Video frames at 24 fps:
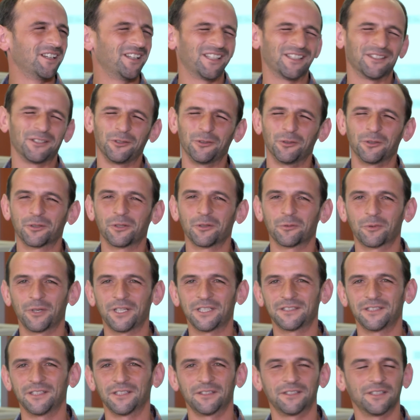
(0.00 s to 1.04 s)
in a local
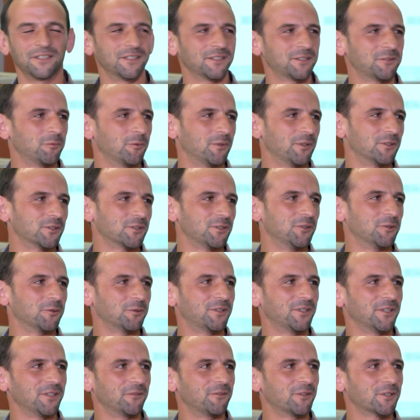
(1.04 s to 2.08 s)
race like this where there's no
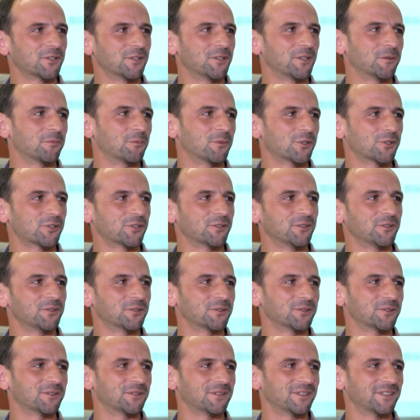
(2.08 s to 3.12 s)
television commercials,